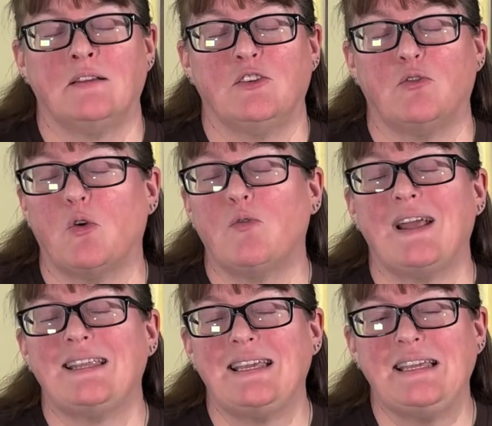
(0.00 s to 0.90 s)
you're
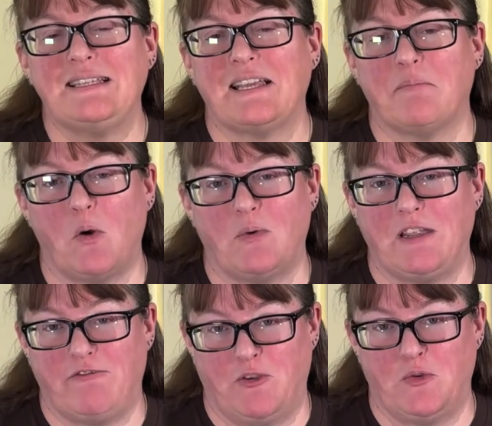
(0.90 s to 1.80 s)
already eating mouldy
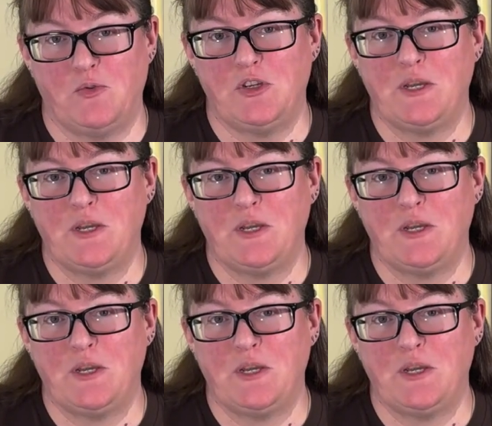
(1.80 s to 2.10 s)
food,